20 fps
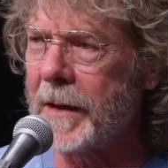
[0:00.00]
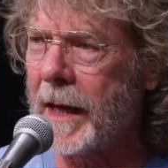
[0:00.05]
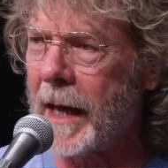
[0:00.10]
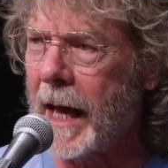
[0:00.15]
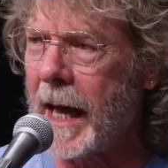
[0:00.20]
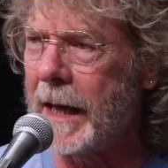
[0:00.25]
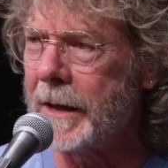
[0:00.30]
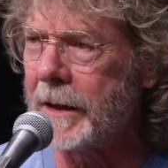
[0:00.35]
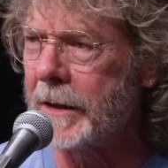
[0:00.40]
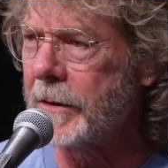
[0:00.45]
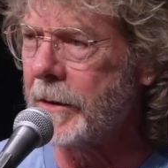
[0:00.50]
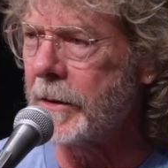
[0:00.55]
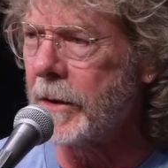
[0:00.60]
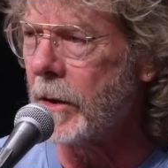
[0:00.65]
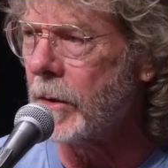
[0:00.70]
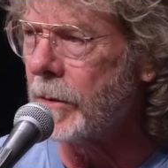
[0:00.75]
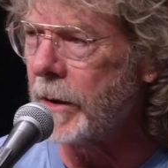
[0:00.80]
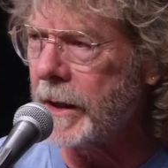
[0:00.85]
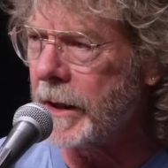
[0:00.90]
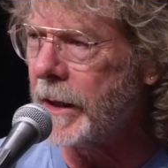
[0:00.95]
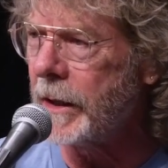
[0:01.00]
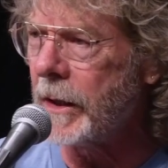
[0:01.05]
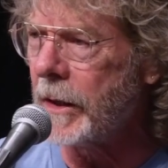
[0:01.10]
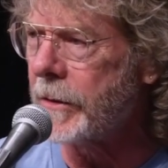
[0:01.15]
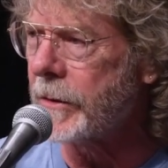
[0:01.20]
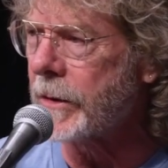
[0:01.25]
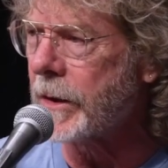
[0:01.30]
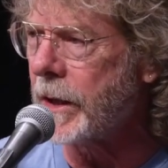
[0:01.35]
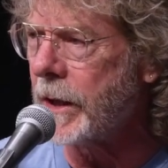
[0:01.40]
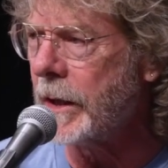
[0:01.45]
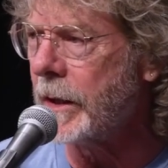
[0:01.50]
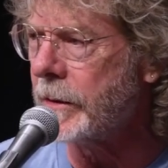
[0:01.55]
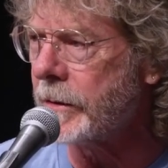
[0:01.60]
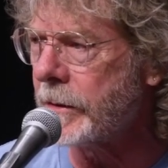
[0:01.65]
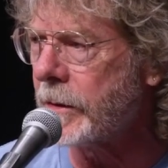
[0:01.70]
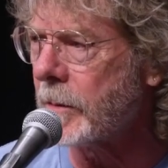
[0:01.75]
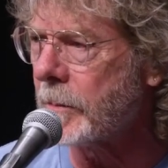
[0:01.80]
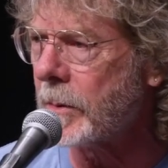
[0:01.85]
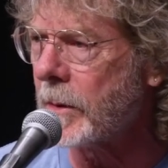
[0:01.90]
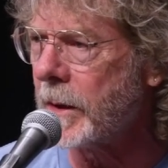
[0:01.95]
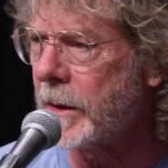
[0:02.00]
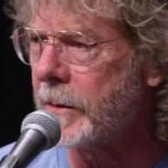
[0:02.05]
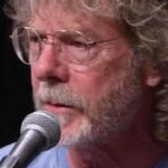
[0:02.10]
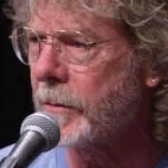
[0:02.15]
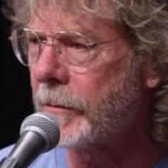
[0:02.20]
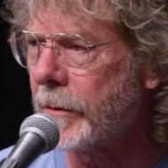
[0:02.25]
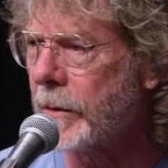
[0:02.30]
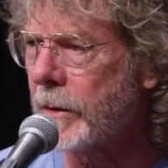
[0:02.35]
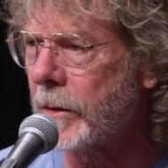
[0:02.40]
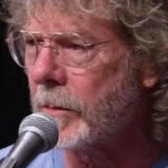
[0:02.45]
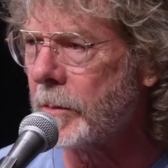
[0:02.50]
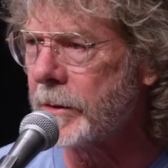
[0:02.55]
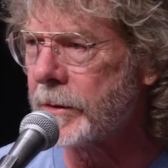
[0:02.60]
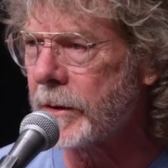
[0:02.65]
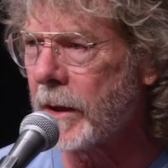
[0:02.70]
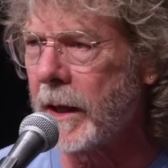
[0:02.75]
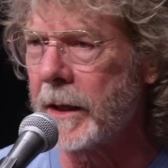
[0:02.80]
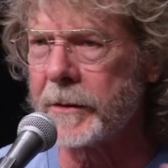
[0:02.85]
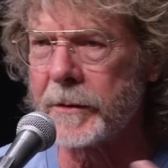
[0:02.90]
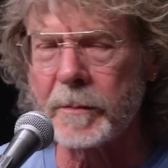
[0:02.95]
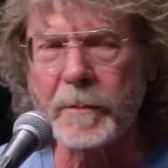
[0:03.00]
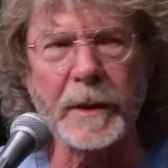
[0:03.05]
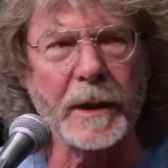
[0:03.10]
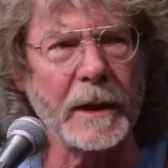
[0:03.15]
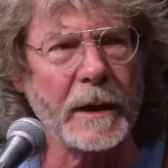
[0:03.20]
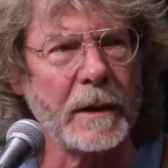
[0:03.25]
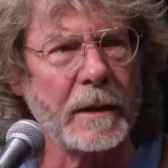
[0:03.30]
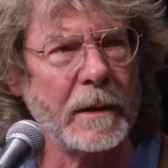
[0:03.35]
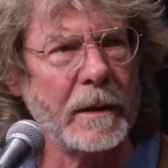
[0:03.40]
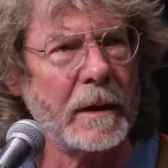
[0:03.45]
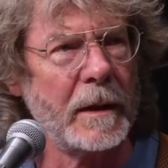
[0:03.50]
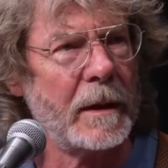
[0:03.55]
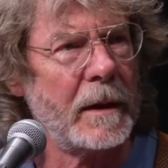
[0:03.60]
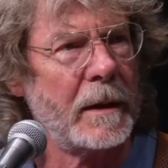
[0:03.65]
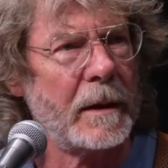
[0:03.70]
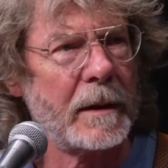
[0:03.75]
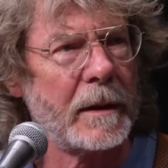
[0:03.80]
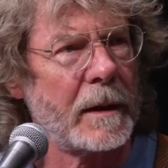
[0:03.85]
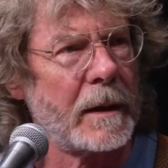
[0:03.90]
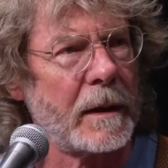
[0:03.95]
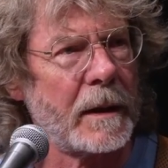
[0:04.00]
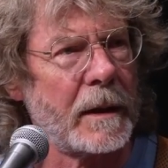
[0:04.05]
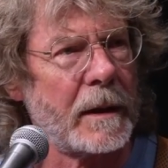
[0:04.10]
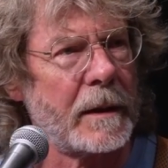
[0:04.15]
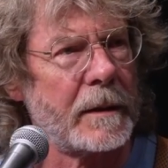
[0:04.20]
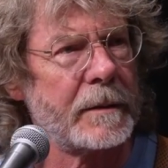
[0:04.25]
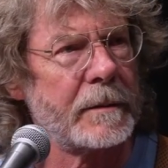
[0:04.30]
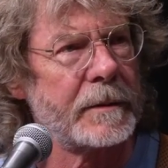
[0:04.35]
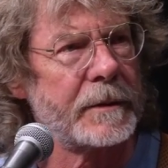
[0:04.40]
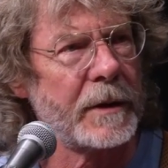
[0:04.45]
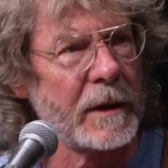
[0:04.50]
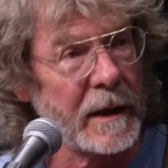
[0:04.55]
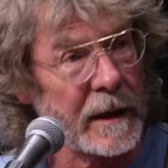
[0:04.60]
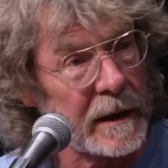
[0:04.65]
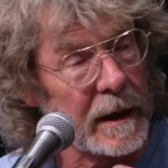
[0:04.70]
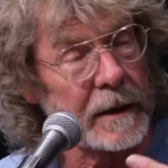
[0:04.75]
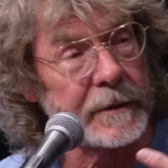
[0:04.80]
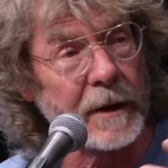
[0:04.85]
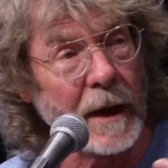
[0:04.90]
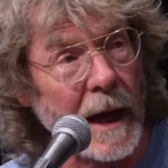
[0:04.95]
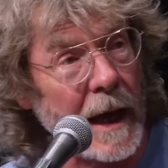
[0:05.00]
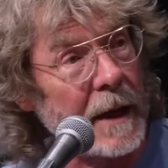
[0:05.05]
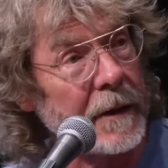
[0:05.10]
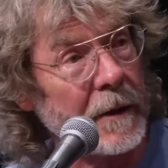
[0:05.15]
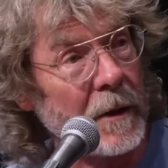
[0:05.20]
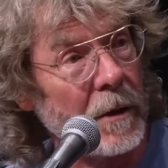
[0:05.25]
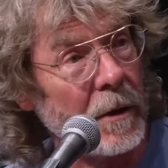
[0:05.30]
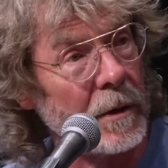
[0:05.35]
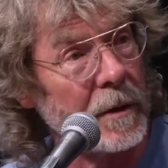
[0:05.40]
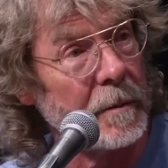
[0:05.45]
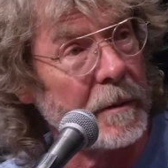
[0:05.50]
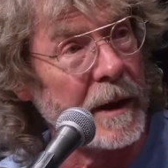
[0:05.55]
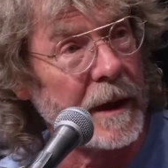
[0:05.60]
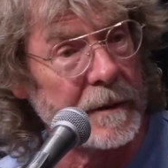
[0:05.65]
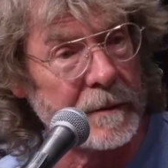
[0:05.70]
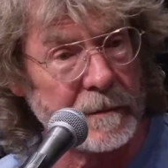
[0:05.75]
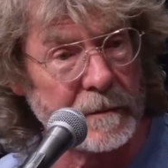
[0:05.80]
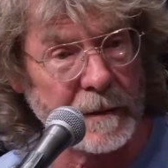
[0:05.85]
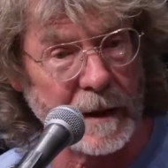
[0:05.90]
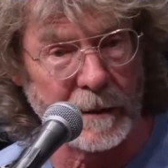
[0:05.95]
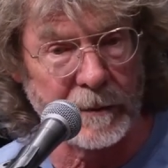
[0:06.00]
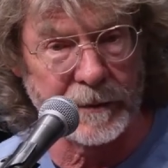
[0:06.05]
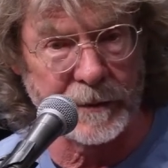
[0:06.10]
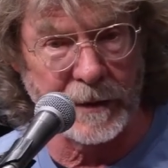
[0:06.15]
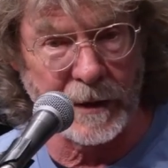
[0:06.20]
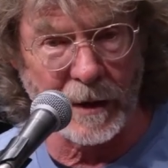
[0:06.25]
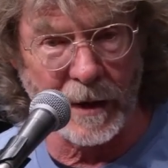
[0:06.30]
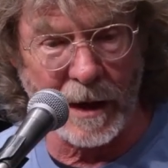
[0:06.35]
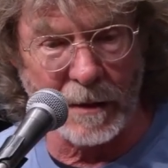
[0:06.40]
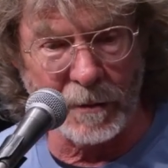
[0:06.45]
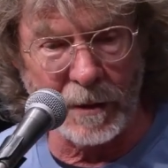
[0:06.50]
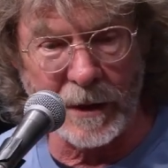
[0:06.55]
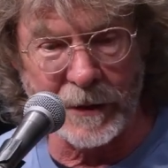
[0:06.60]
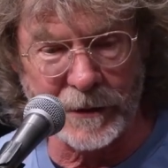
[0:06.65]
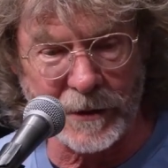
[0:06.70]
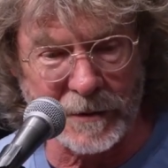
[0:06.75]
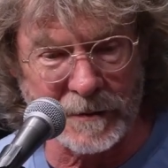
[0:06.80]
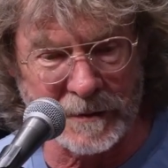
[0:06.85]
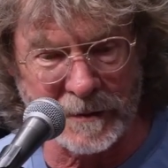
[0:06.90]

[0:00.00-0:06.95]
I didn't know any other kids that played the fiddle besides me till I got to Idaho and I was